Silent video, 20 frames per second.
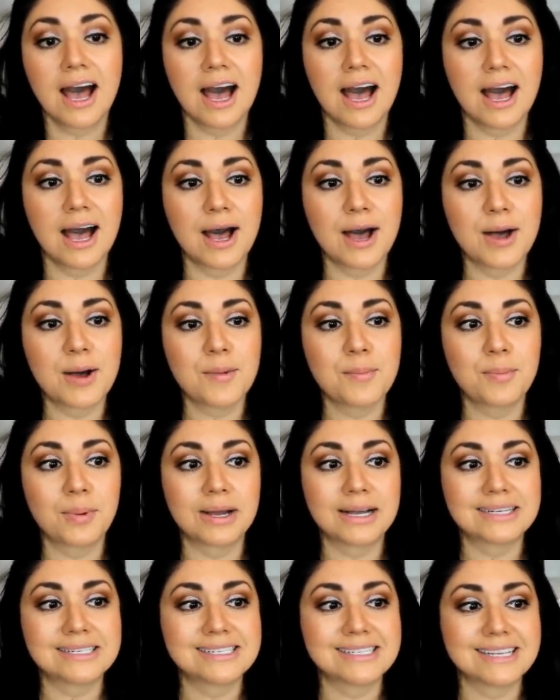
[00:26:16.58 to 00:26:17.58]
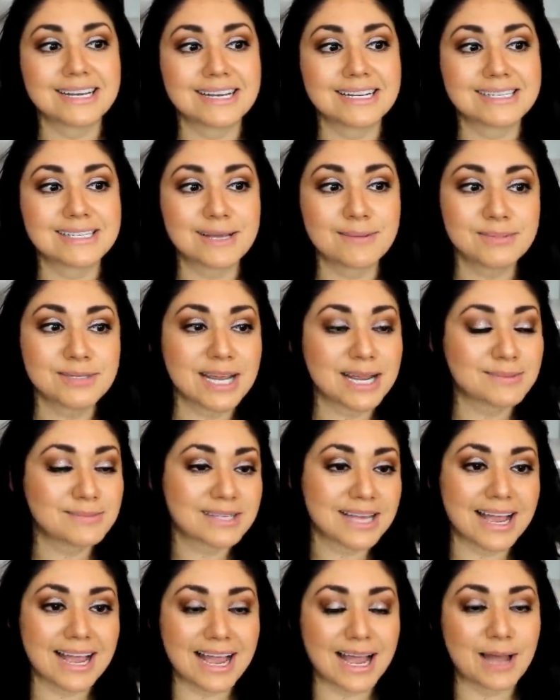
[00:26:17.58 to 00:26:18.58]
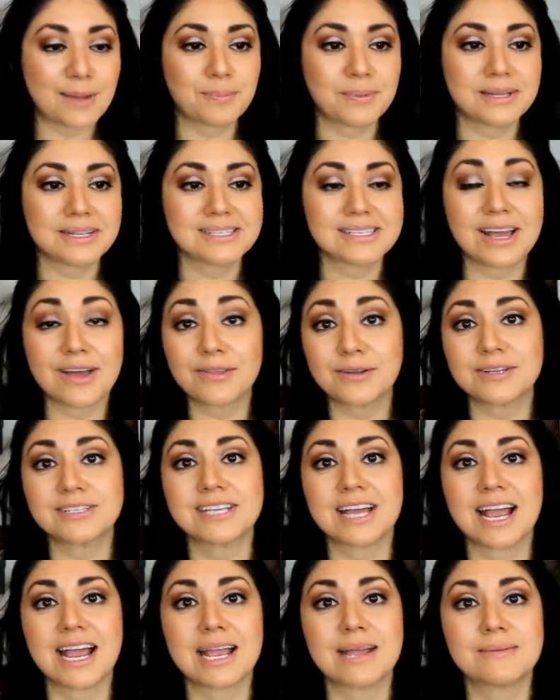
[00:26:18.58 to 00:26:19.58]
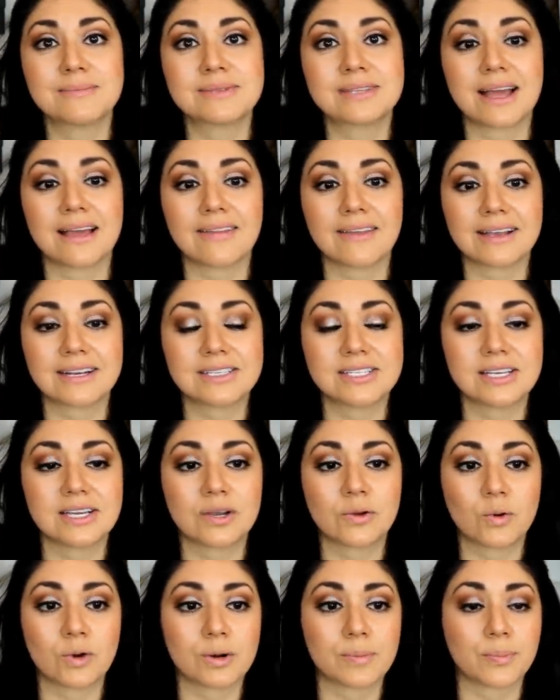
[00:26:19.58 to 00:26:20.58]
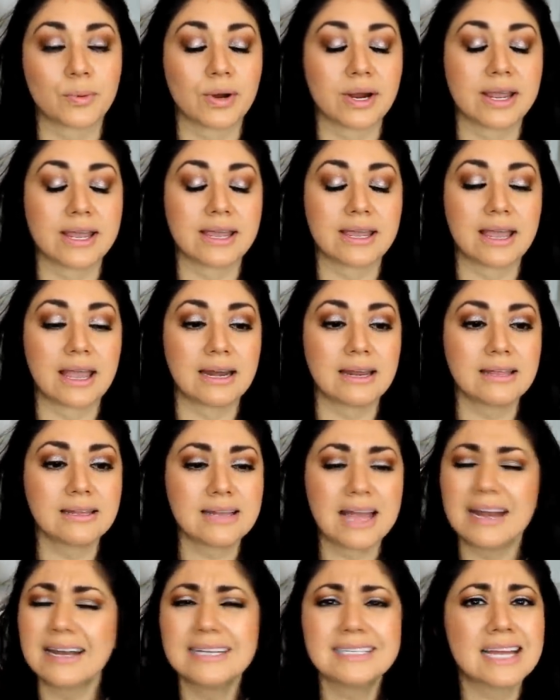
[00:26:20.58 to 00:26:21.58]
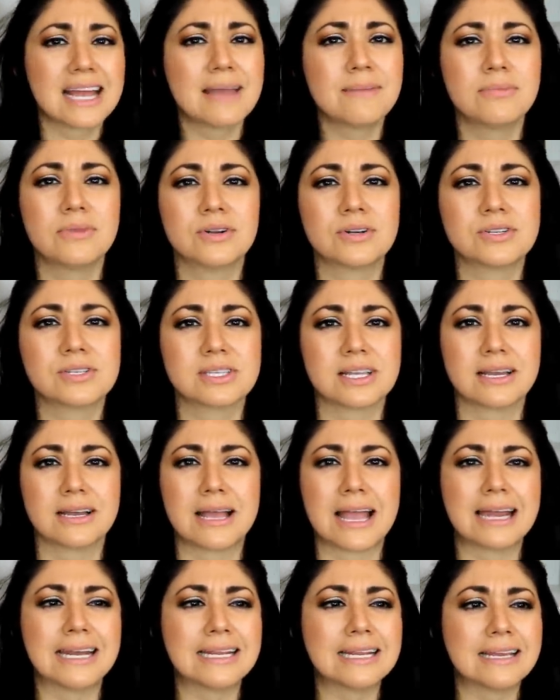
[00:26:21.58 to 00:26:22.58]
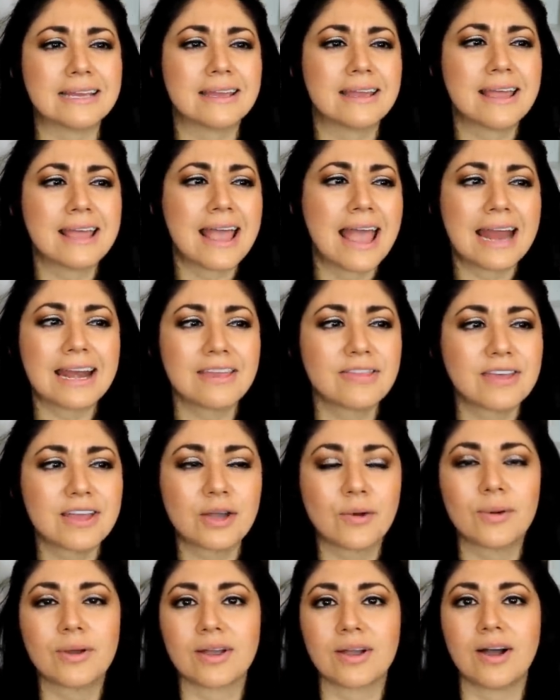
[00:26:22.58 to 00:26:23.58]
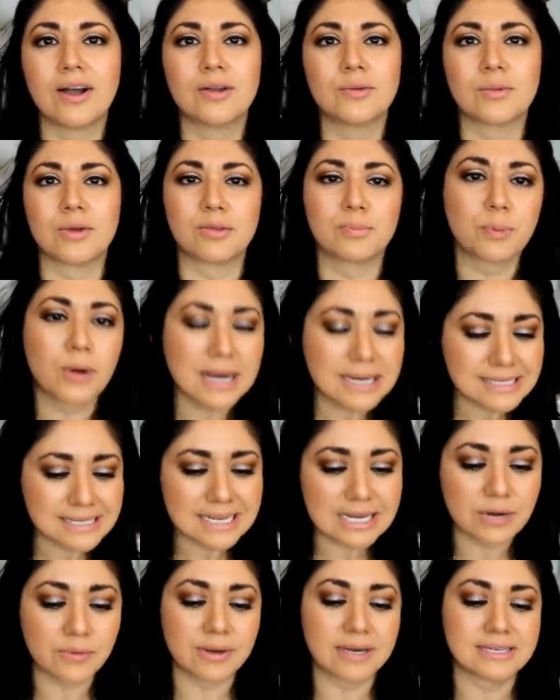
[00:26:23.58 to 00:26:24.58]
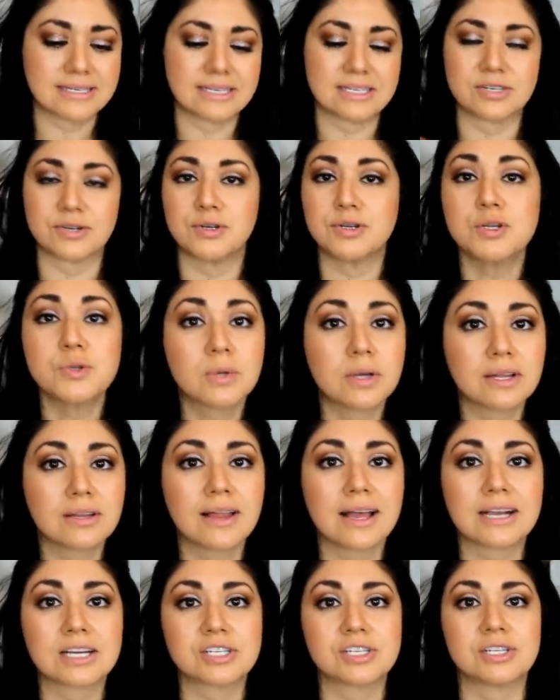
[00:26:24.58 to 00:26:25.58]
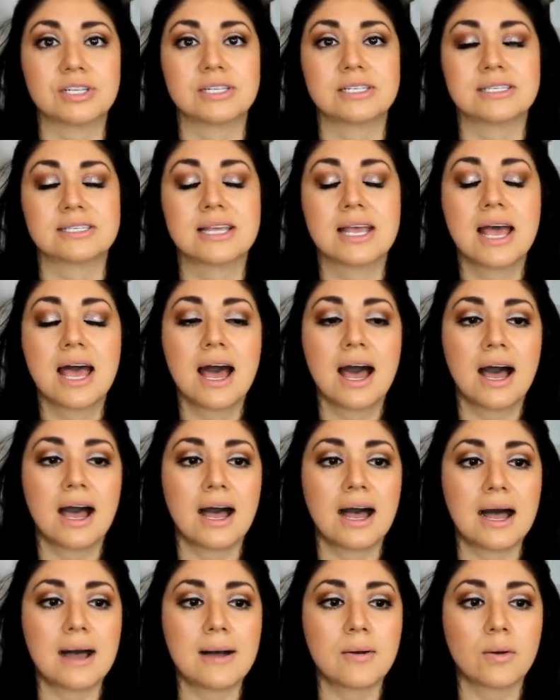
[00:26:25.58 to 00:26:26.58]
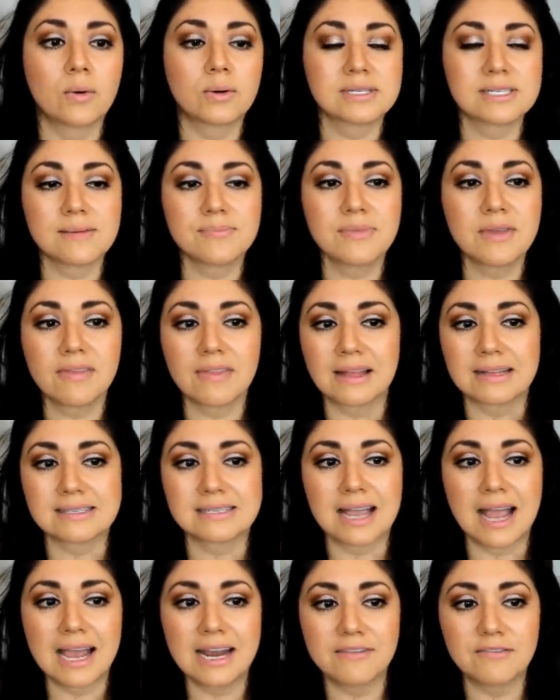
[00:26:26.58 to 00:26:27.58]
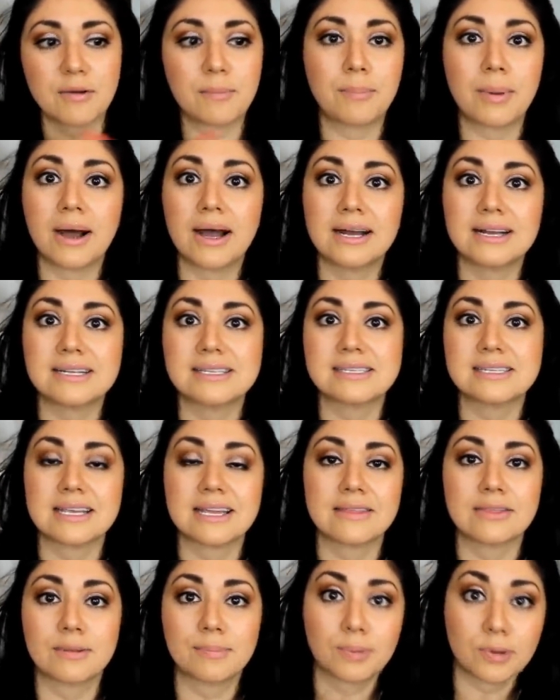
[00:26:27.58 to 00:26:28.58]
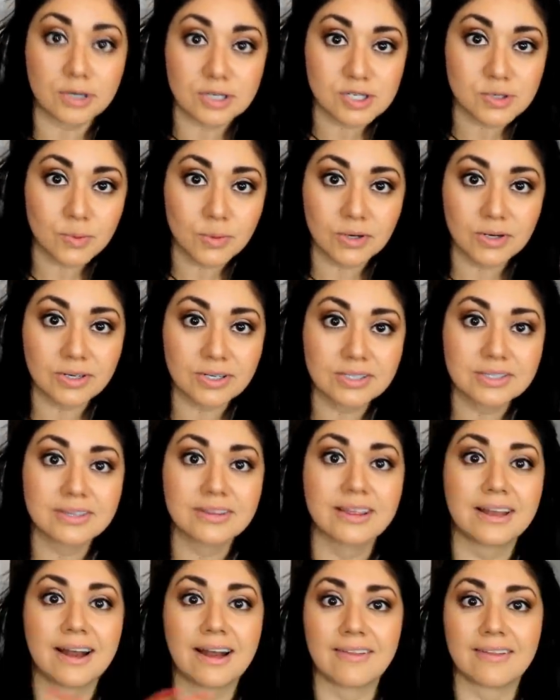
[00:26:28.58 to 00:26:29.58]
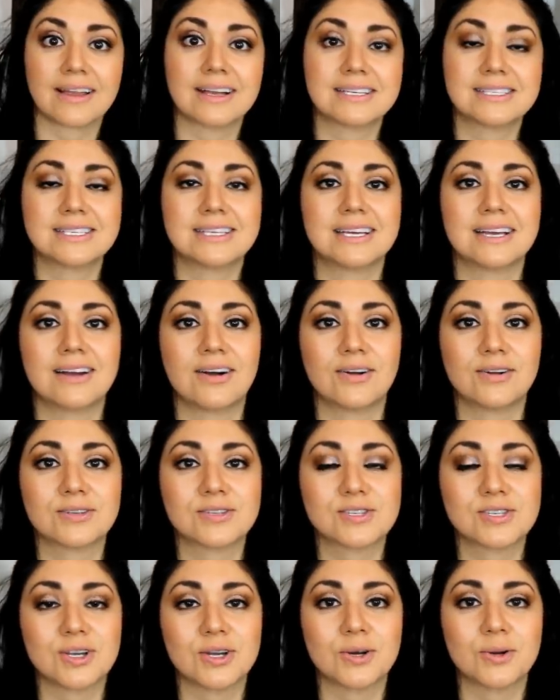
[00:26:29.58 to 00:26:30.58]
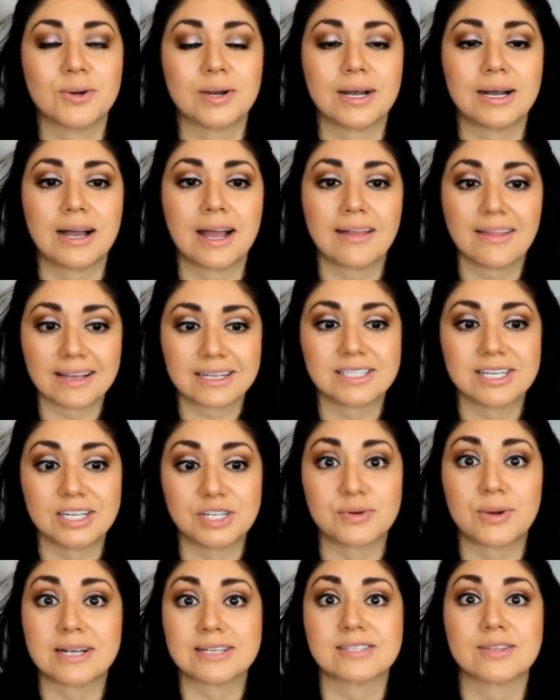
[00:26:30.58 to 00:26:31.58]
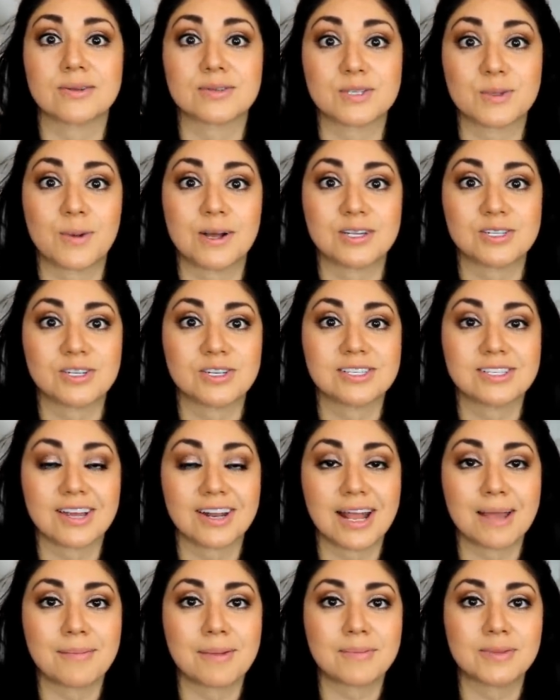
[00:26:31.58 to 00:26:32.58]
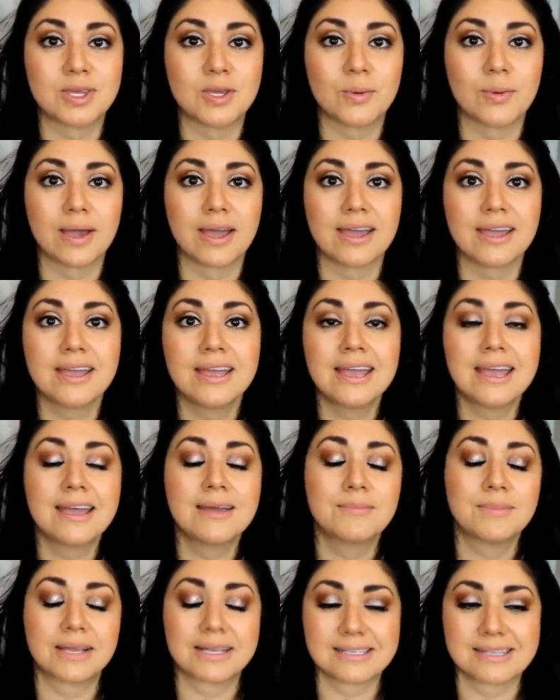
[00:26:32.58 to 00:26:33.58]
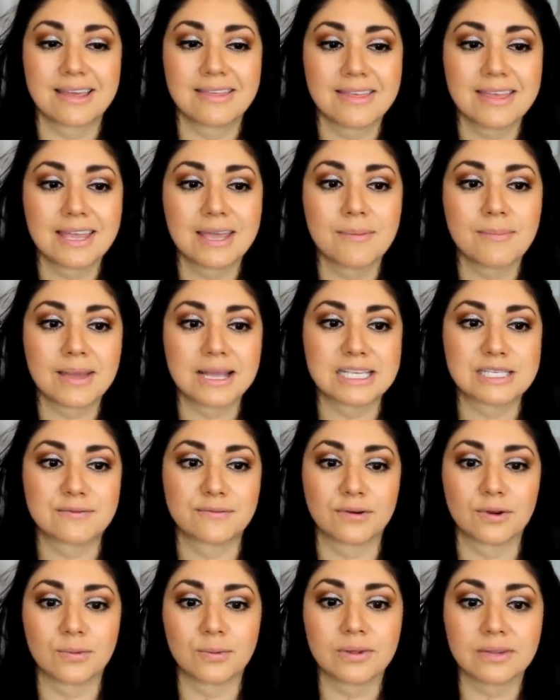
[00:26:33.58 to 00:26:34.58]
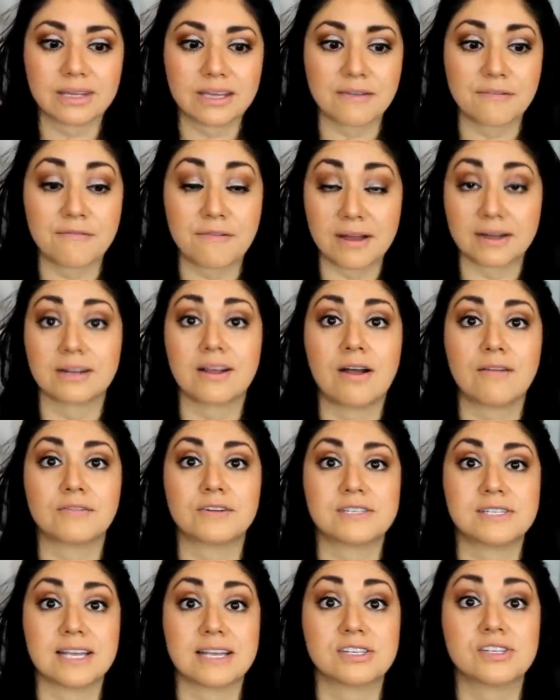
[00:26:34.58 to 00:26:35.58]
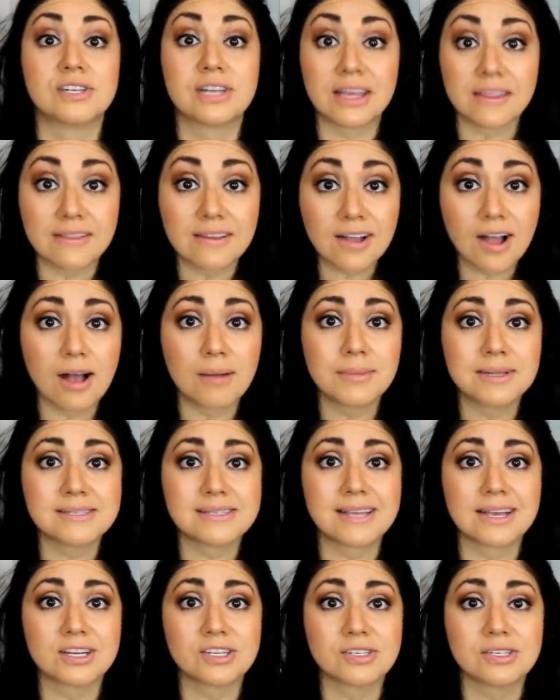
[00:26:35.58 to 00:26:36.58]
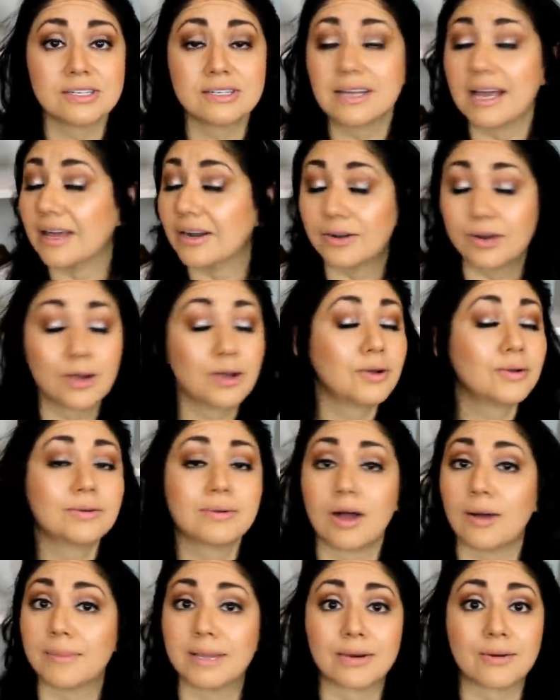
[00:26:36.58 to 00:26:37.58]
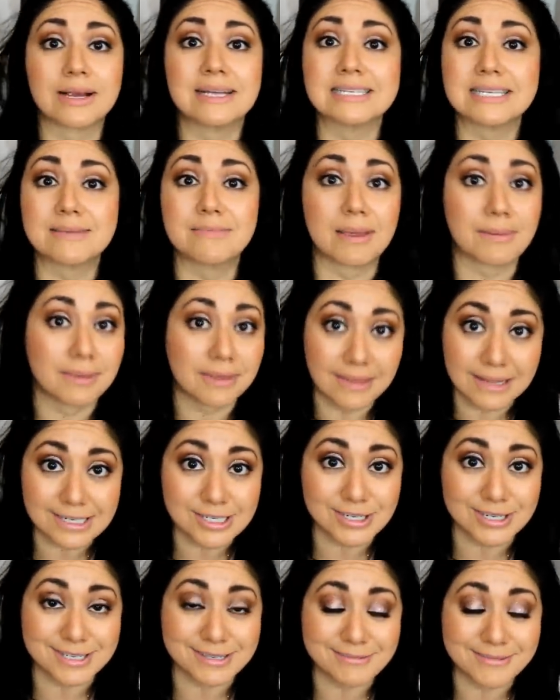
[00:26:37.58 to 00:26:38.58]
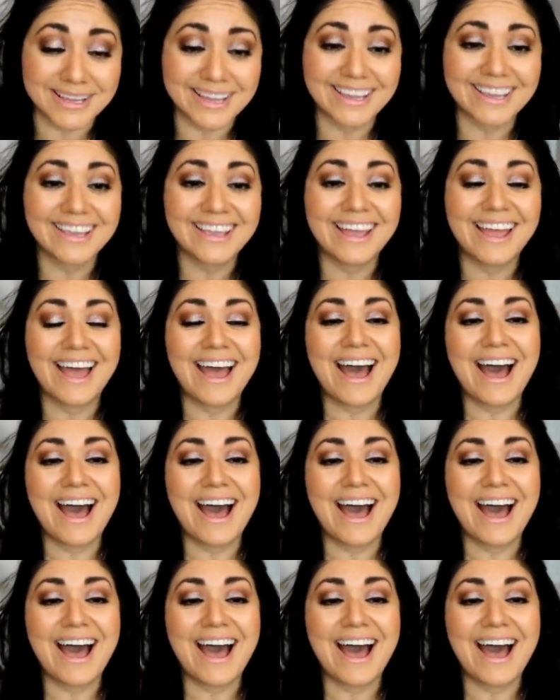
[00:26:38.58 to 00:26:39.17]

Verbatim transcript: Uh, but uh, sometimes that happens. Other times I like to incorporate any anytime there's uh, any anything going on with price increases or new collections uh, or something that's kind of a buzz in the purse world. Then I like to also uh, I like to address those questions on MMQA because I think it makes for a really fun conversation in the comment section. I don't know, call me crazy, maybe that's just me.